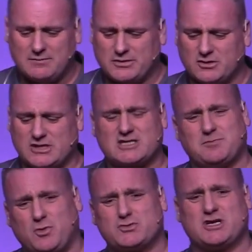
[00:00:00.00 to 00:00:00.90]
Because I
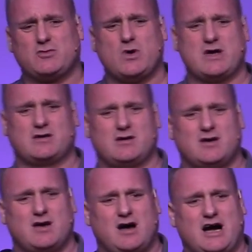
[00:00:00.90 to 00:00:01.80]
suppose in a way,
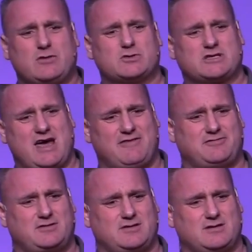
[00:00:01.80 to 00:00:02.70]
I was
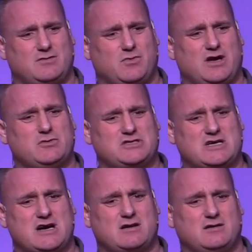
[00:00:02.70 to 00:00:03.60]
left when I was
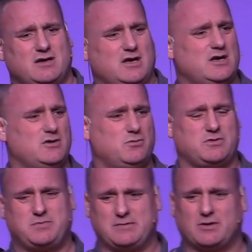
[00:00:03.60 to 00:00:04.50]
young
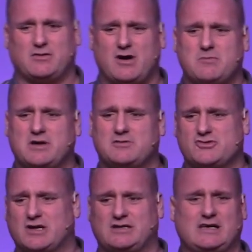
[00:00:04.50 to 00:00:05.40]
with people around me,
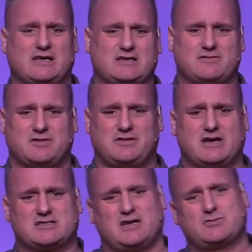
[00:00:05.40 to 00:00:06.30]
drug dealing, different
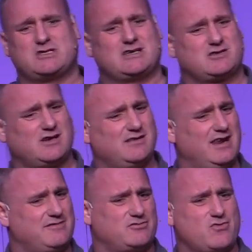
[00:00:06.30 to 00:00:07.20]
things, and I was just
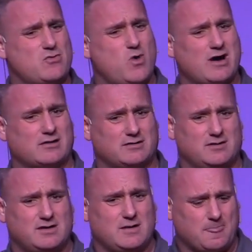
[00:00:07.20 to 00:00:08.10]
left to run wild.
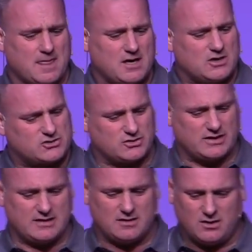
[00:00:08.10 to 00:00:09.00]
So
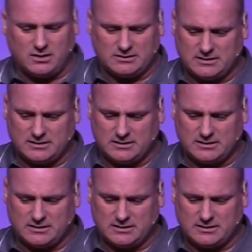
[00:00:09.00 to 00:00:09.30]
then,